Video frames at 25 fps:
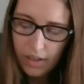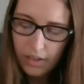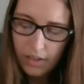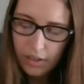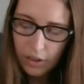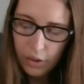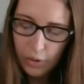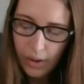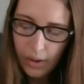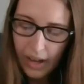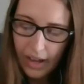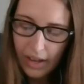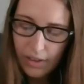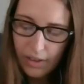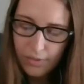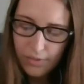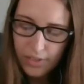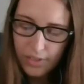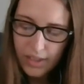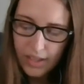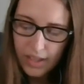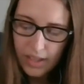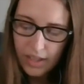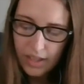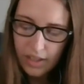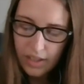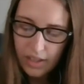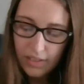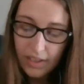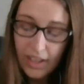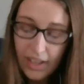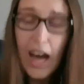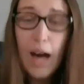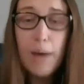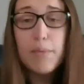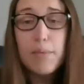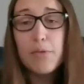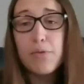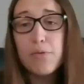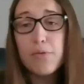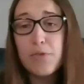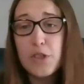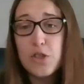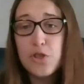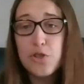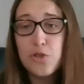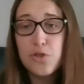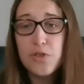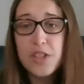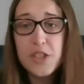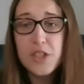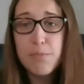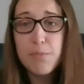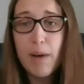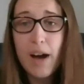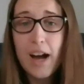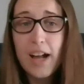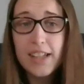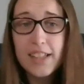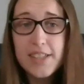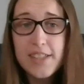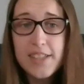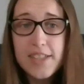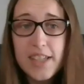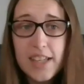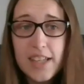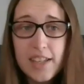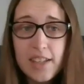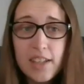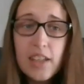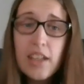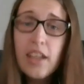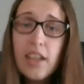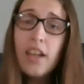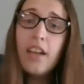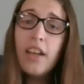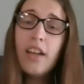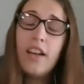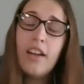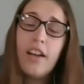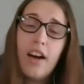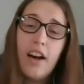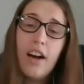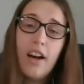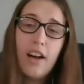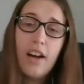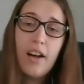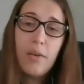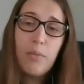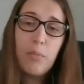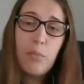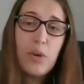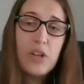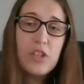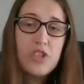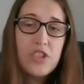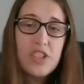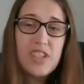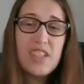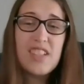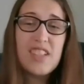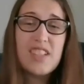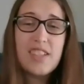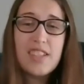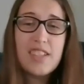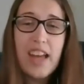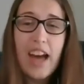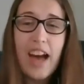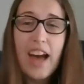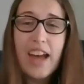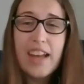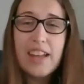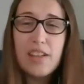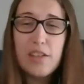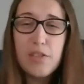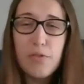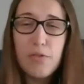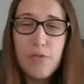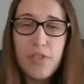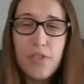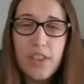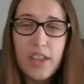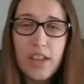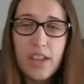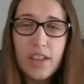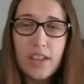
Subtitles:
You have the common fisheries policy, which is kind of